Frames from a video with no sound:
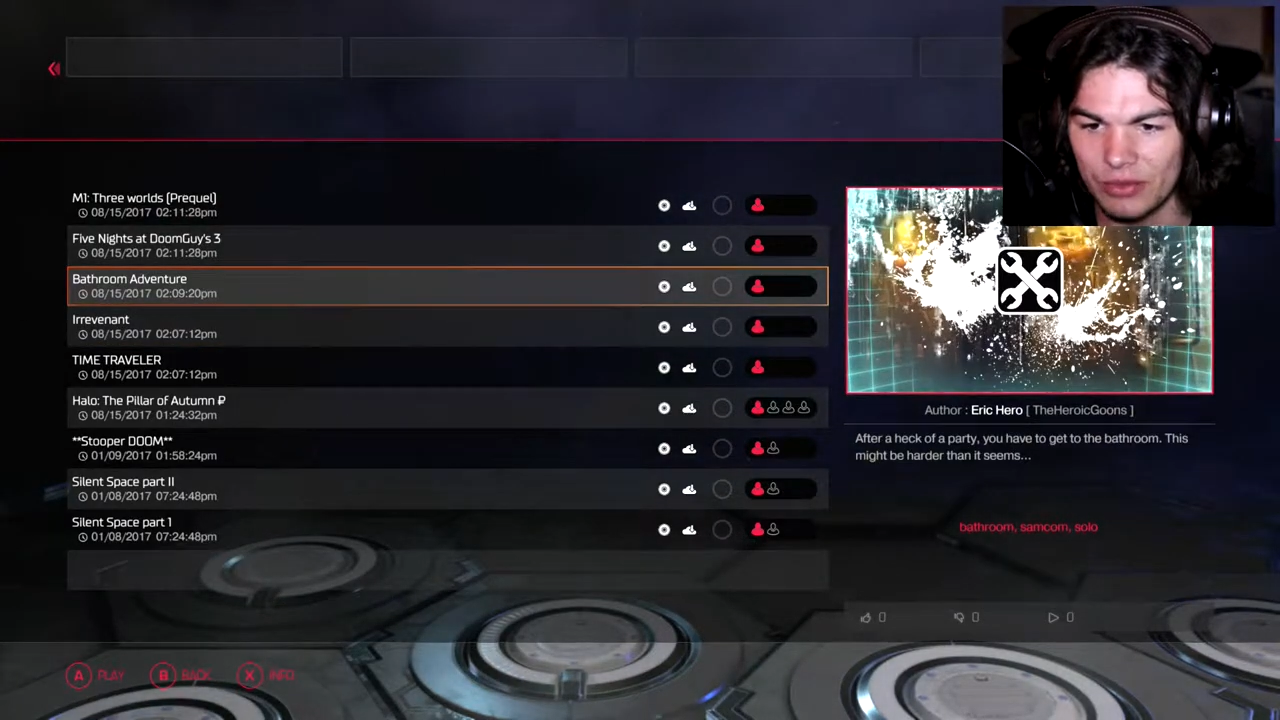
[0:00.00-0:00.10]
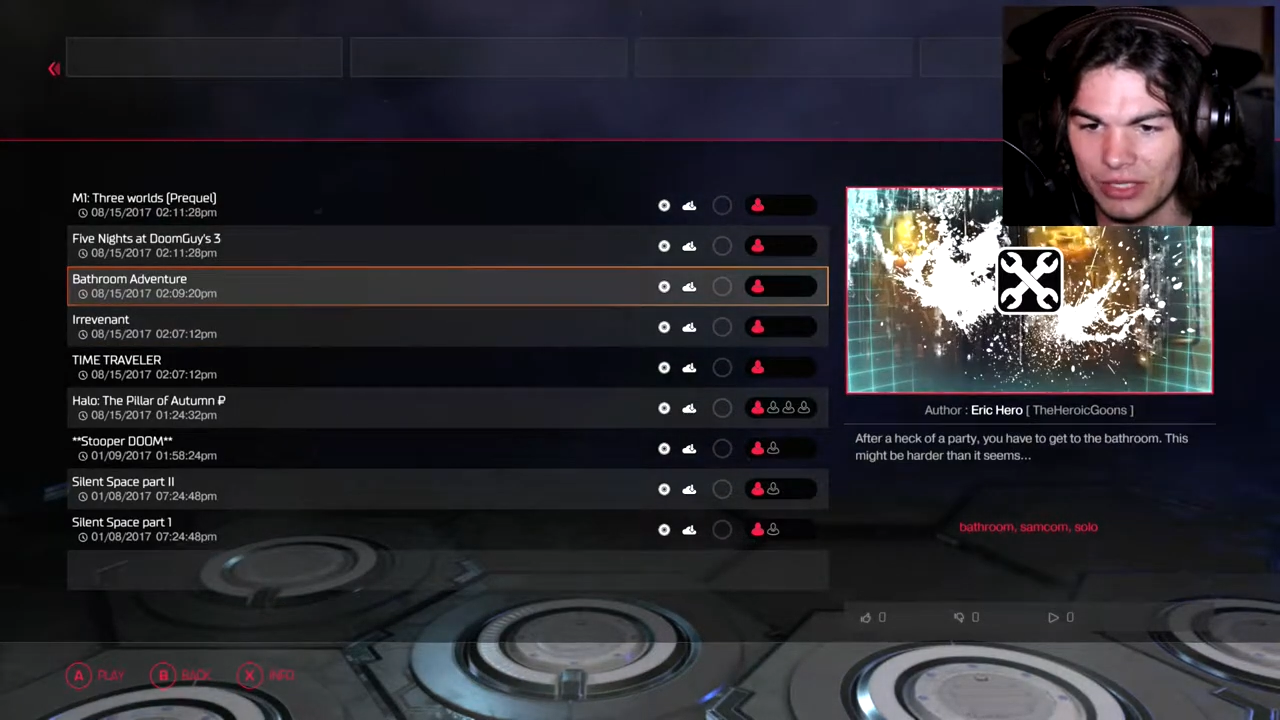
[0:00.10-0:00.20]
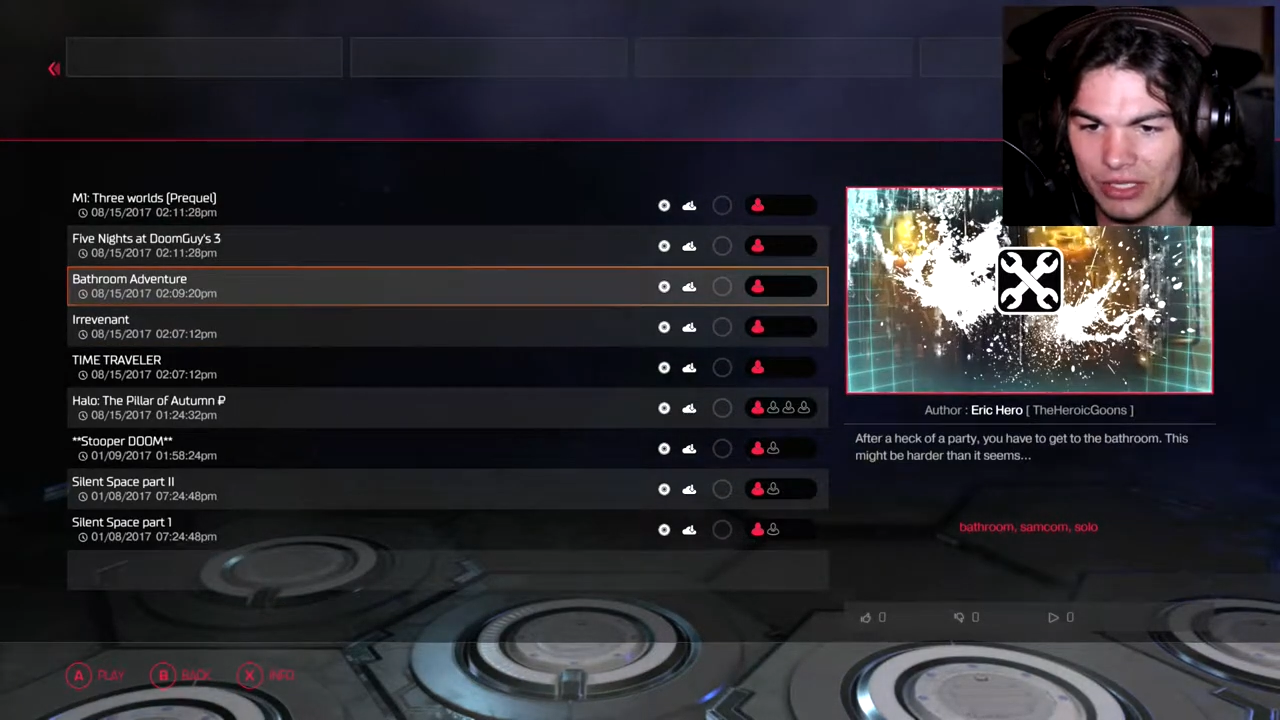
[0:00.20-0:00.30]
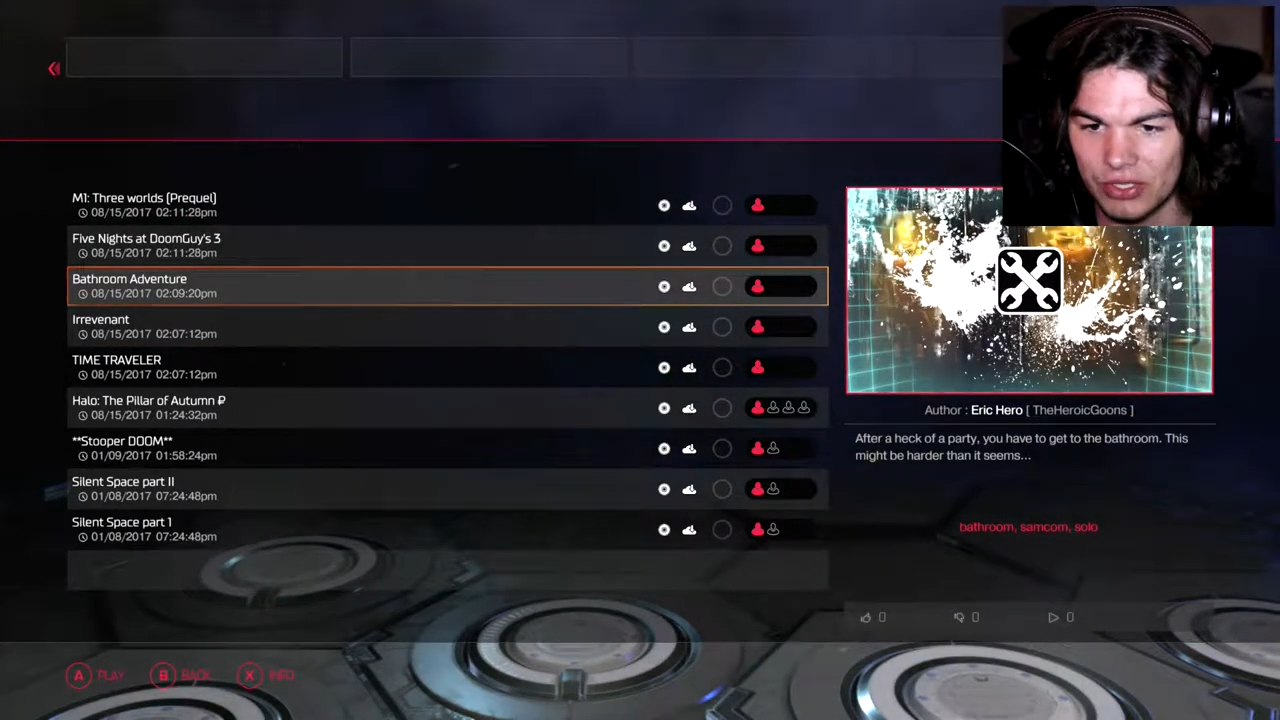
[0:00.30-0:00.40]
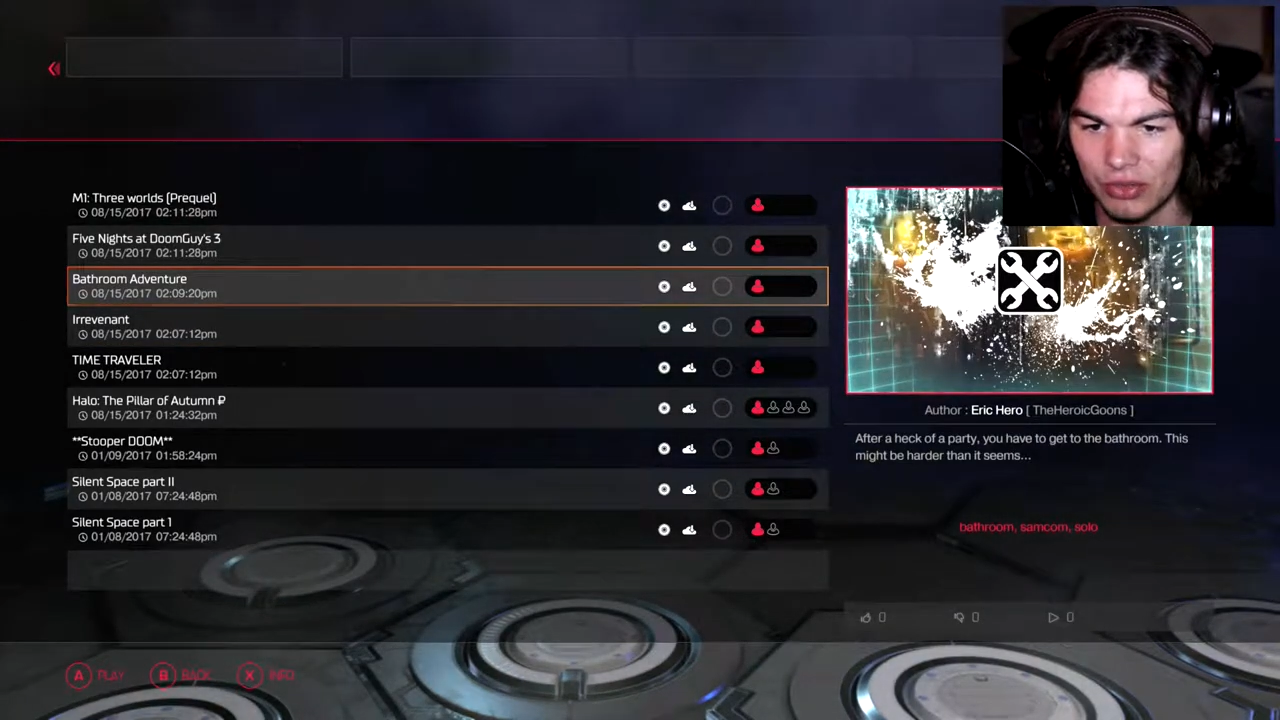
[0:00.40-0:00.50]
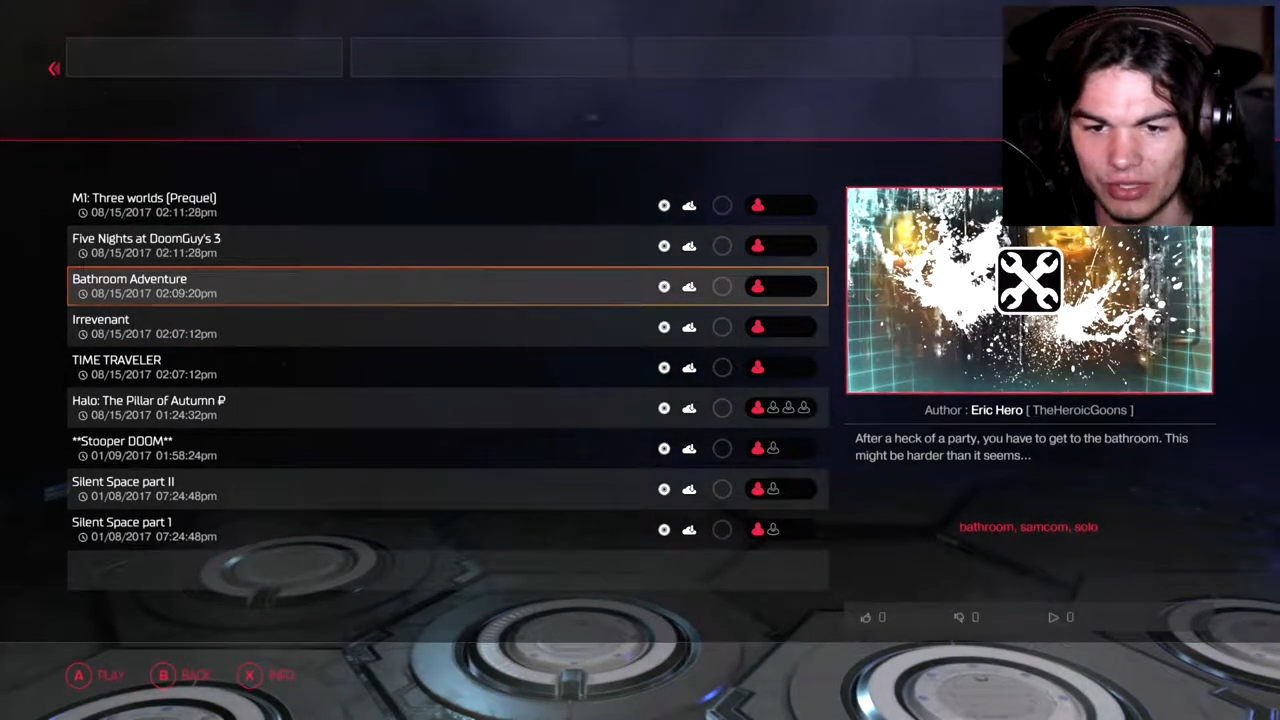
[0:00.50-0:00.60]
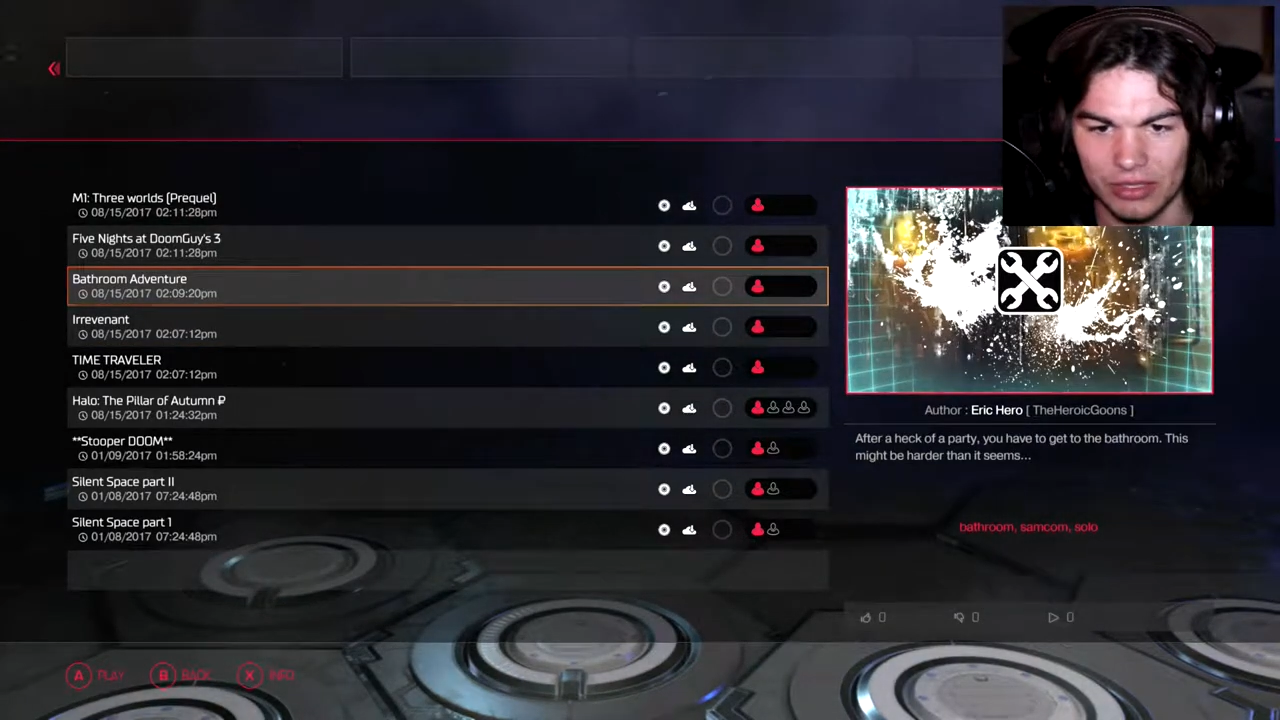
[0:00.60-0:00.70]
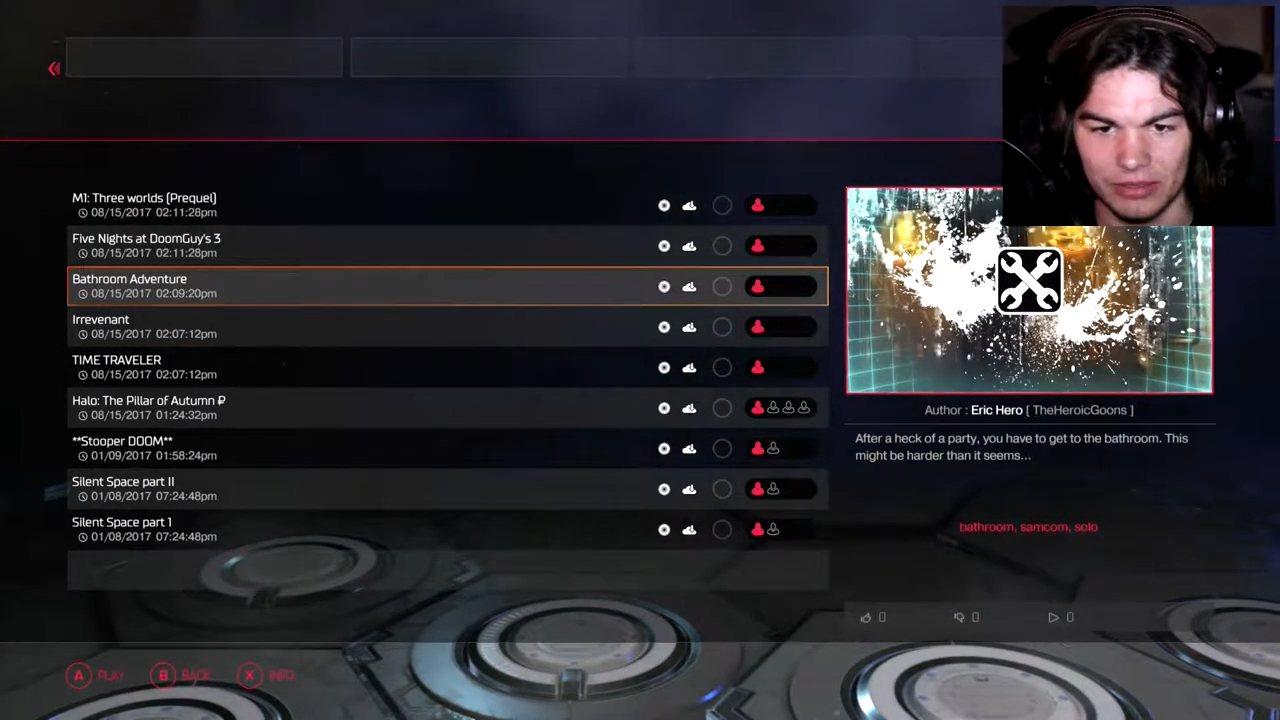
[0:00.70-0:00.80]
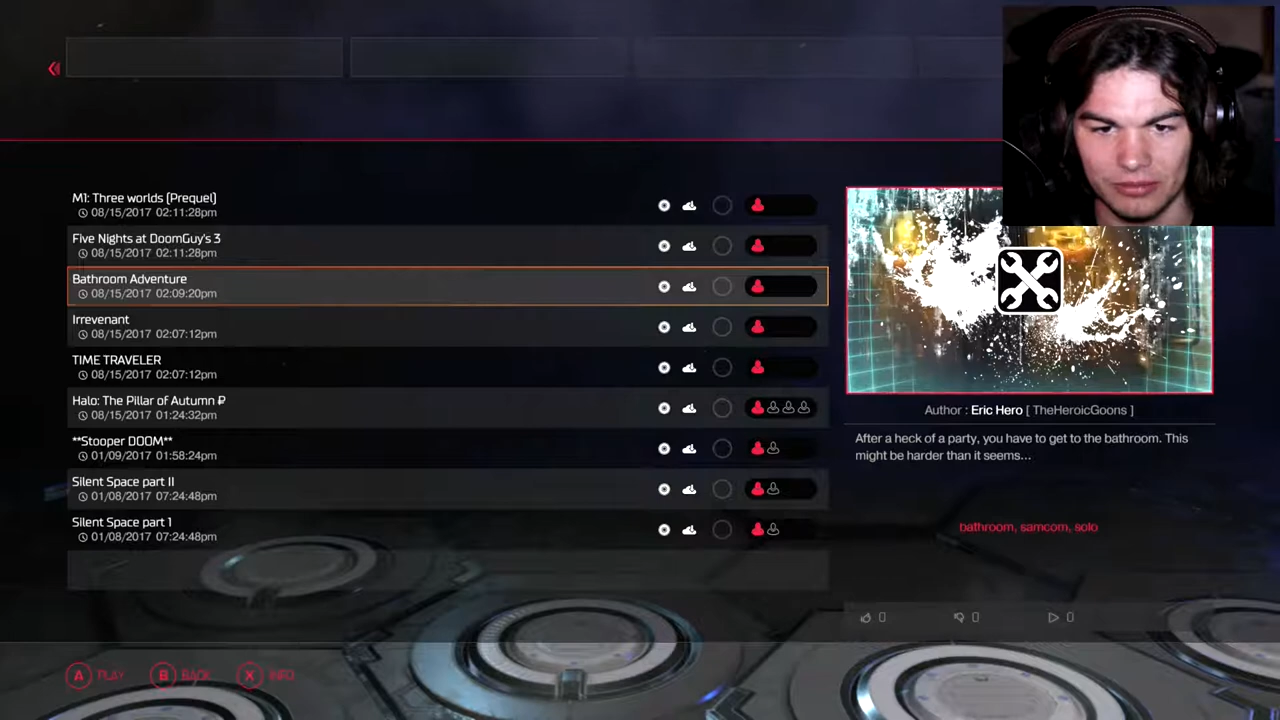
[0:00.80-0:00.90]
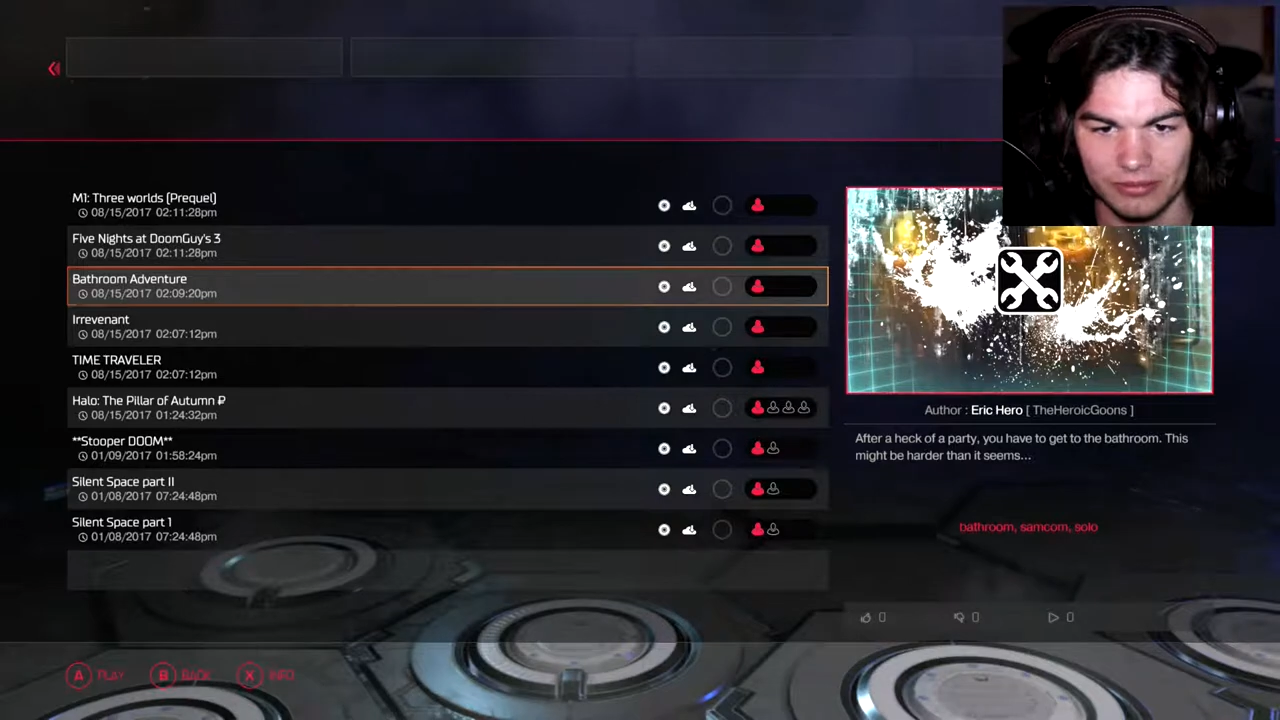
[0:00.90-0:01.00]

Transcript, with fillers: was actually only